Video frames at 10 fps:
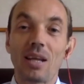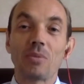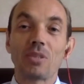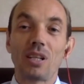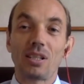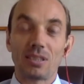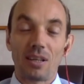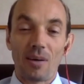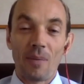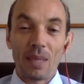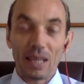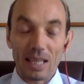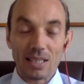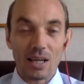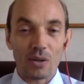cells are,
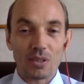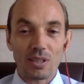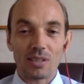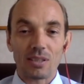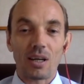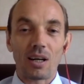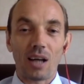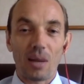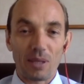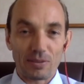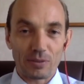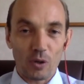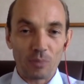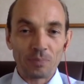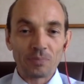Kintaro cells are coming
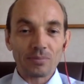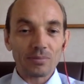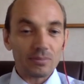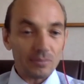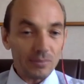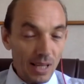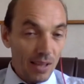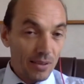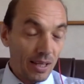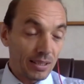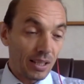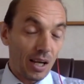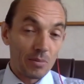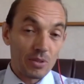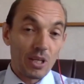from. And that
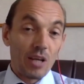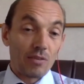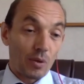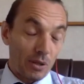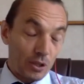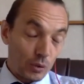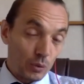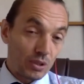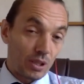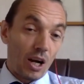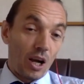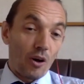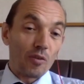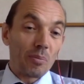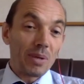comes from a user
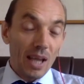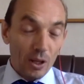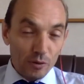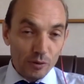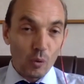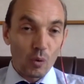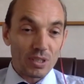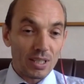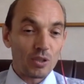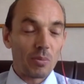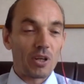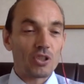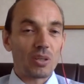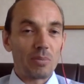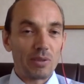of me. And of course, as you
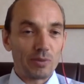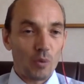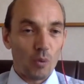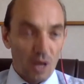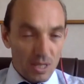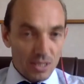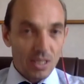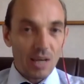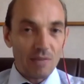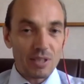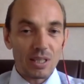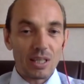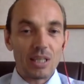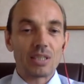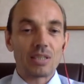mentioned before, safety
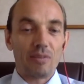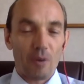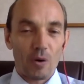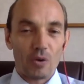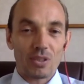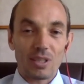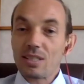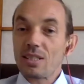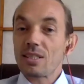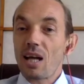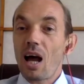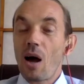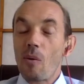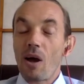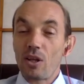is first. This is
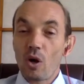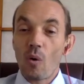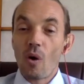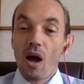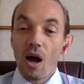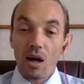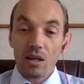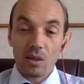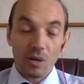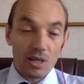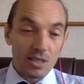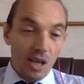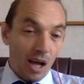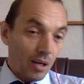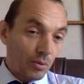how I know. Otherwise,
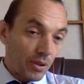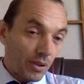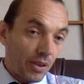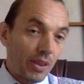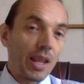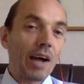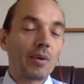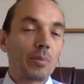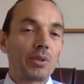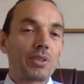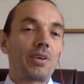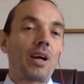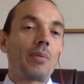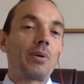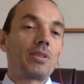I would never
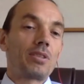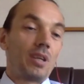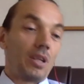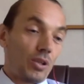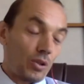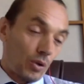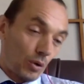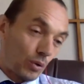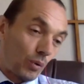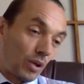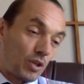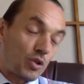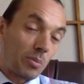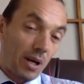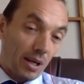prescribe it, not only
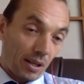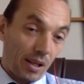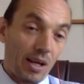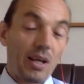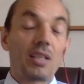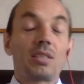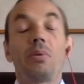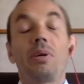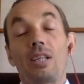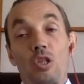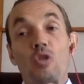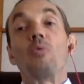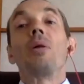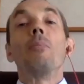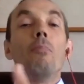to my clients, but
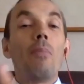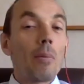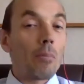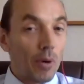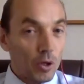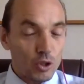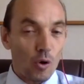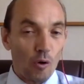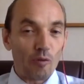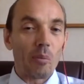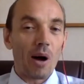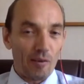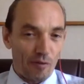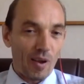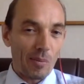to the members of my
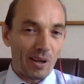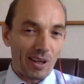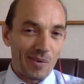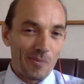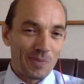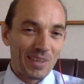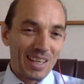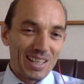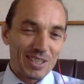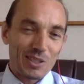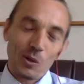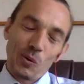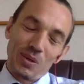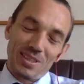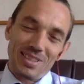family.
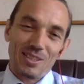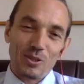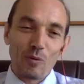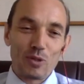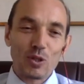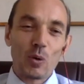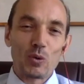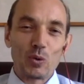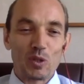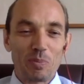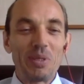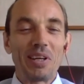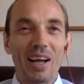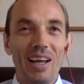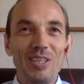So it's so to
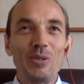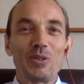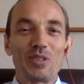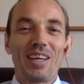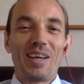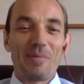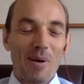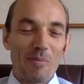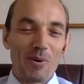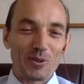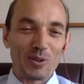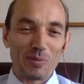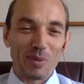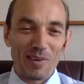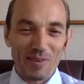speak, I used members of
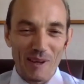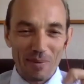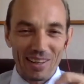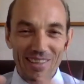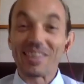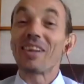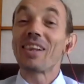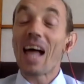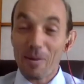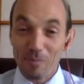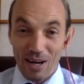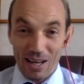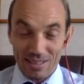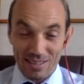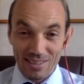my family as a lab
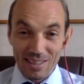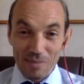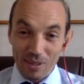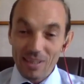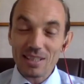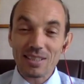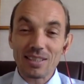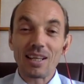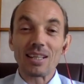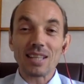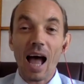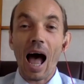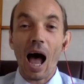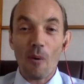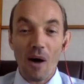rats. But this is
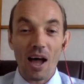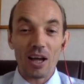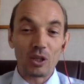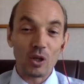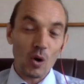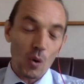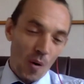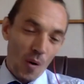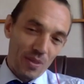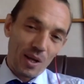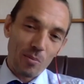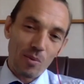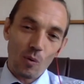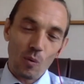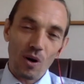how I know,
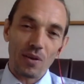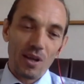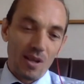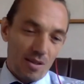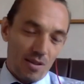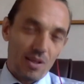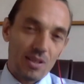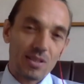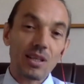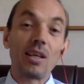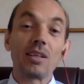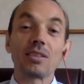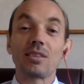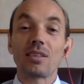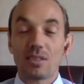number one, this
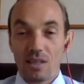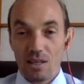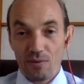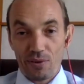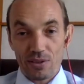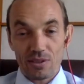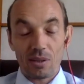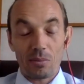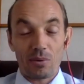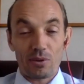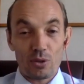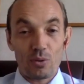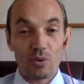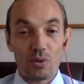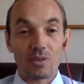is the safest. Number
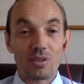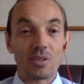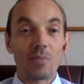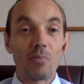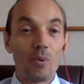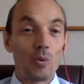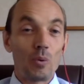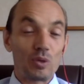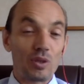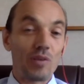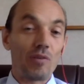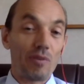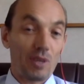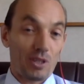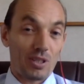two, this is the most
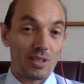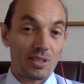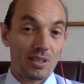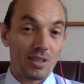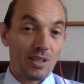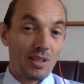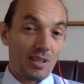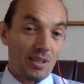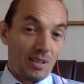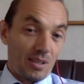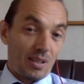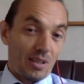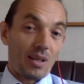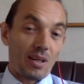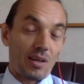efficient
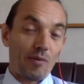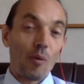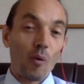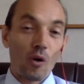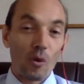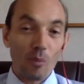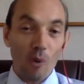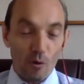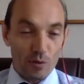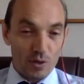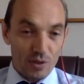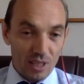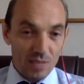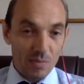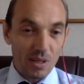form of
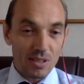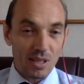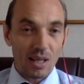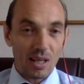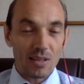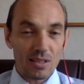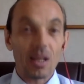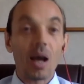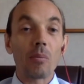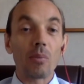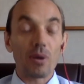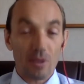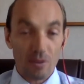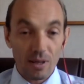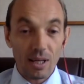treatment. And number
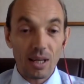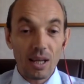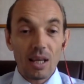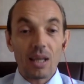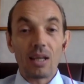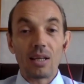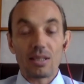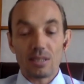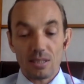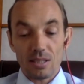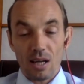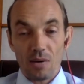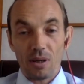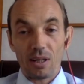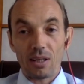three, it's,
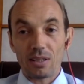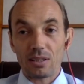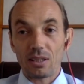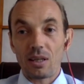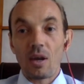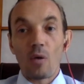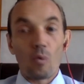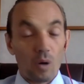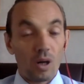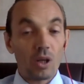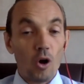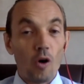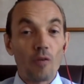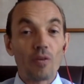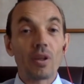how can I say, one
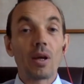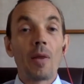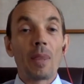of the